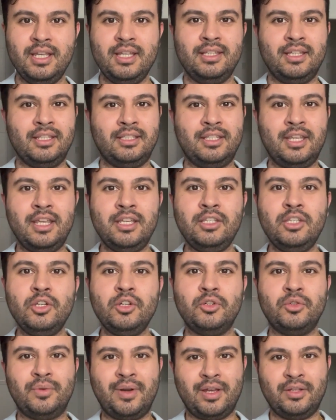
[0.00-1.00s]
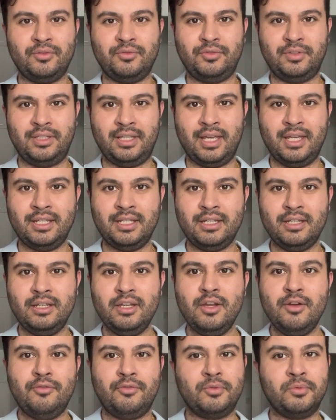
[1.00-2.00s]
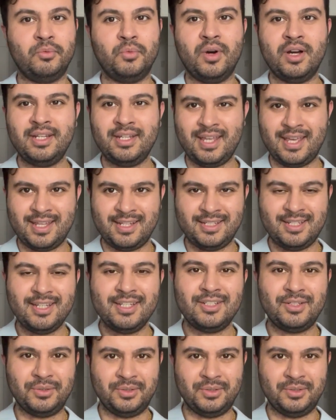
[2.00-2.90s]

that take you around Vienna from one end to